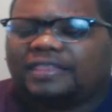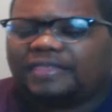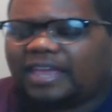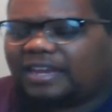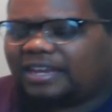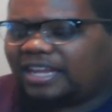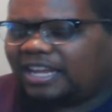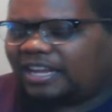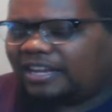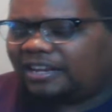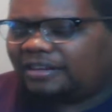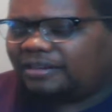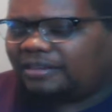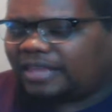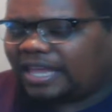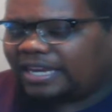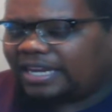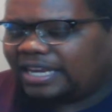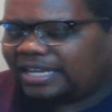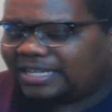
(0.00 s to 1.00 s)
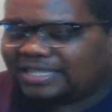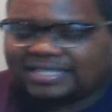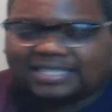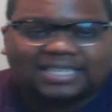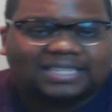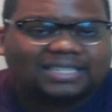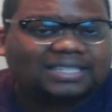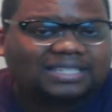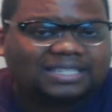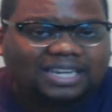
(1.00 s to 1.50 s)
They need
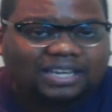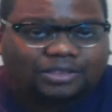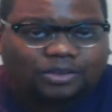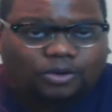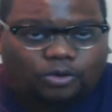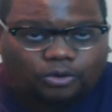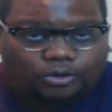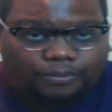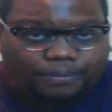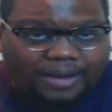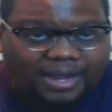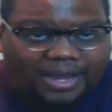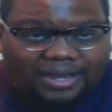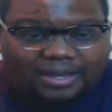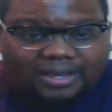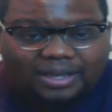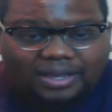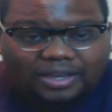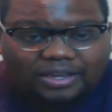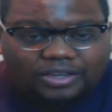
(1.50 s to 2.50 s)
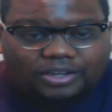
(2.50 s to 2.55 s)
consistency at the quarterback.